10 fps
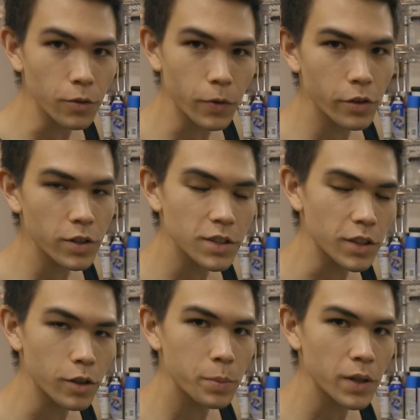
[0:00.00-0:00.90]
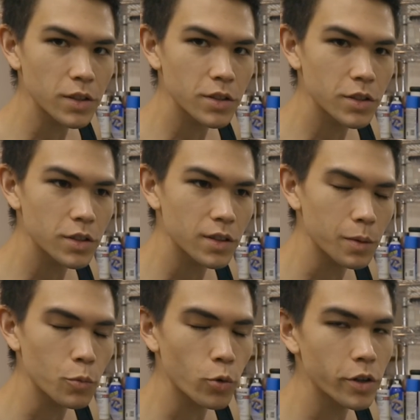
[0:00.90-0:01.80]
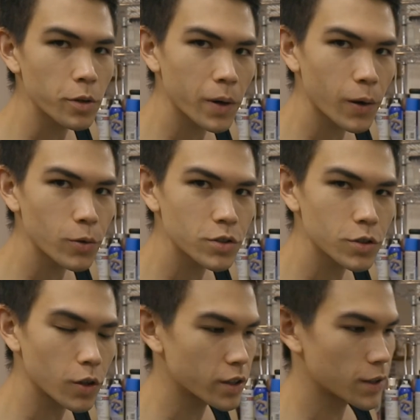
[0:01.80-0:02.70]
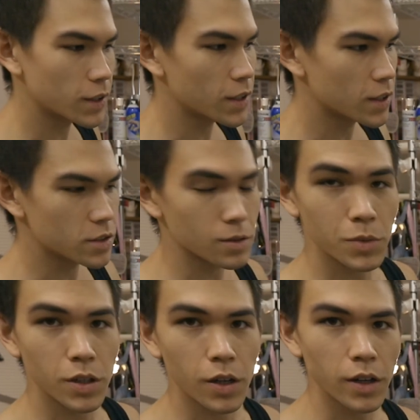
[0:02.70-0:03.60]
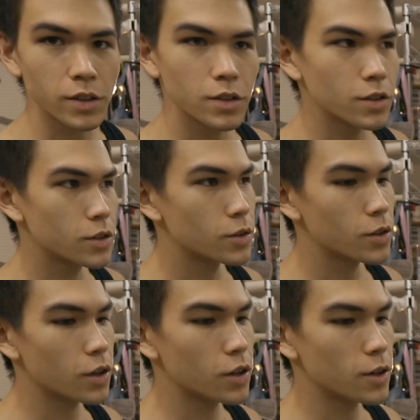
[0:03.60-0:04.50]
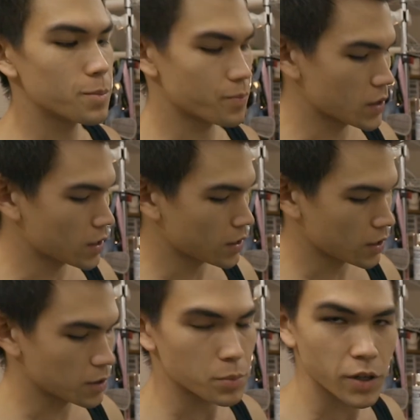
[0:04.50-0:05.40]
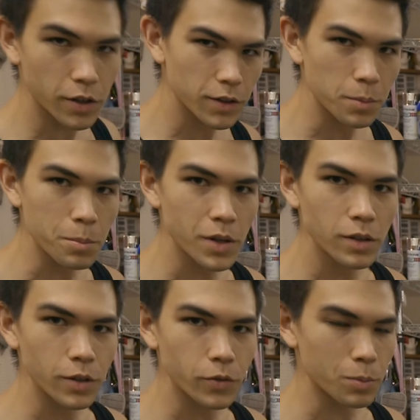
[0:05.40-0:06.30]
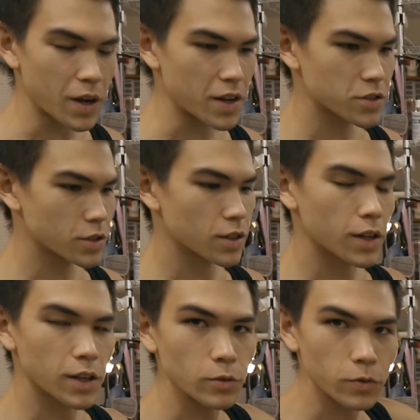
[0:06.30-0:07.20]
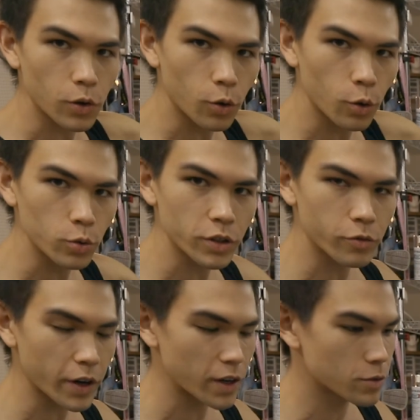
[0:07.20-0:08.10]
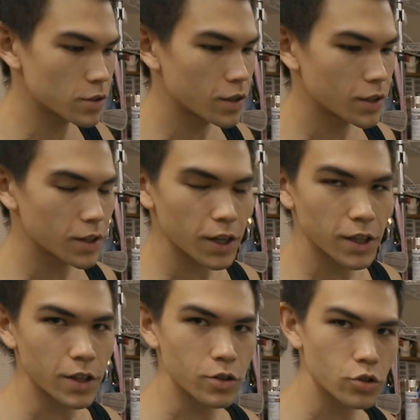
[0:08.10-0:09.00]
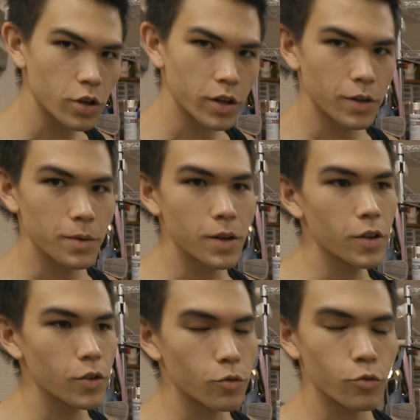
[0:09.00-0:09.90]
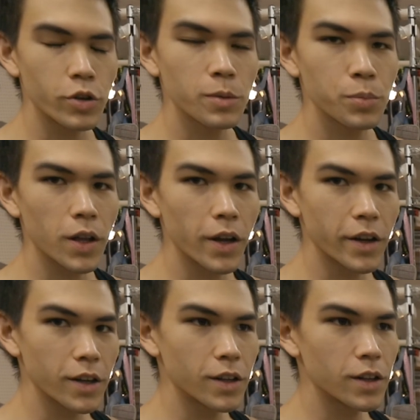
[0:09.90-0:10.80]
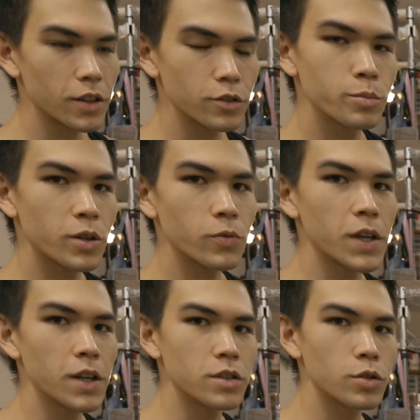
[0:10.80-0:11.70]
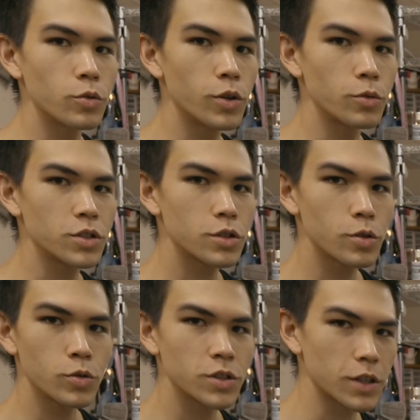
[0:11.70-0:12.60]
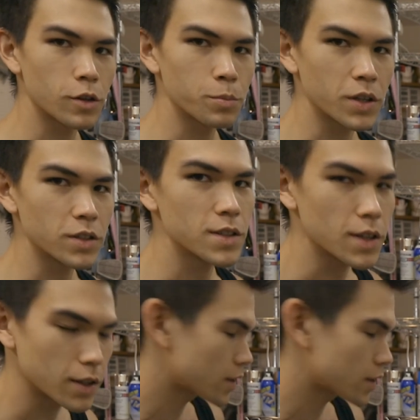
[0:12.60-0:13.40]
The very centerpiece I'm worried about, so I'm gonna get some cotton and put it in the middle of the mask to kind of hold it round, and then try and reapply a little bit of heat to those two centerpiece teeth.